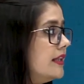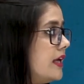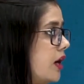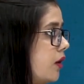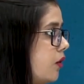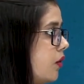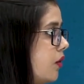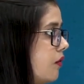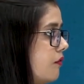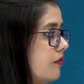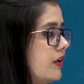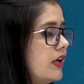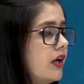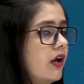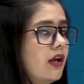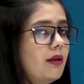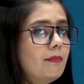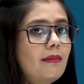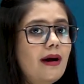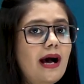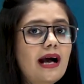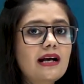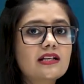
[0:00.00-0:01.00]
The
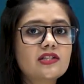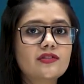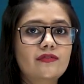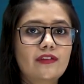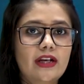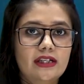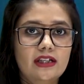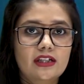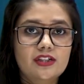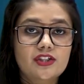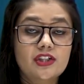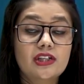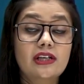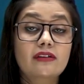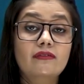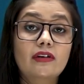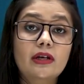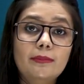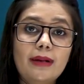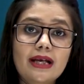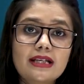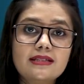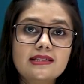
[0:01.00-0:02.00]
overall marks weightage
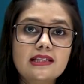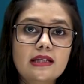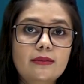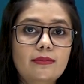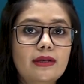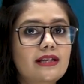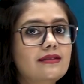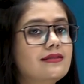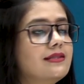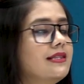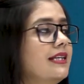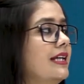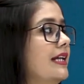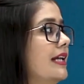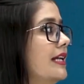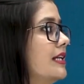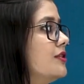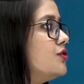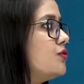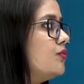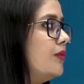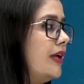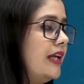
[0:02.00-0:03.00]
given by C B S E
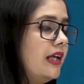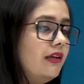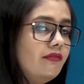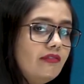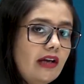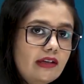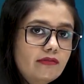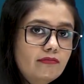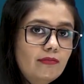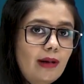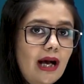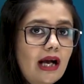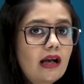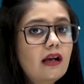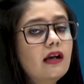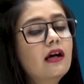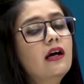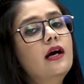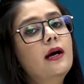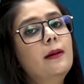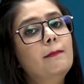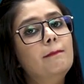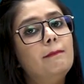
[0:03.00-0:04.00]
is twenty-five mark,
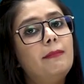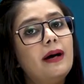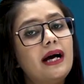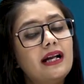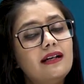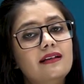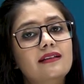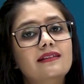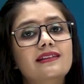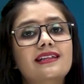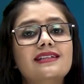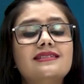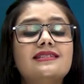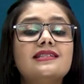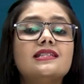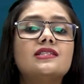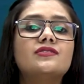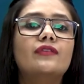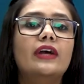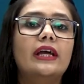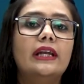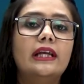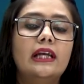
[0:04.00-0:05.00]
but this
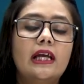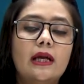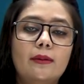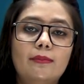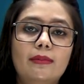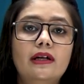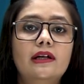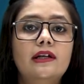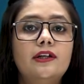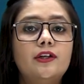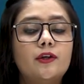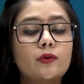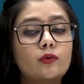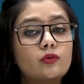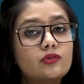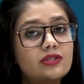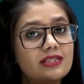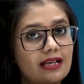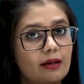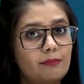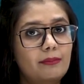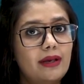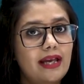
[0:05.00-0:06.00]
is variable to
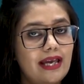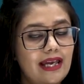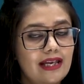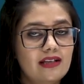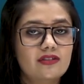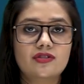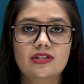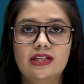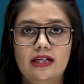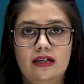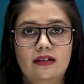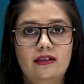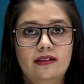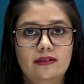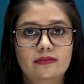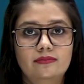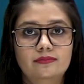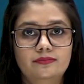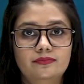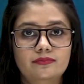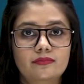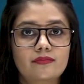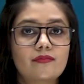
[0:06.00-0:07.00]
some extent.
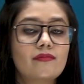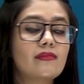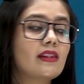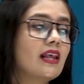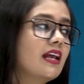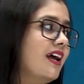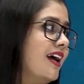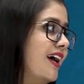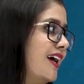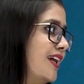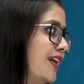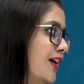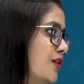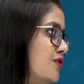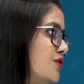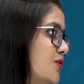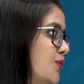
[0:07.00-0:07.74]
Now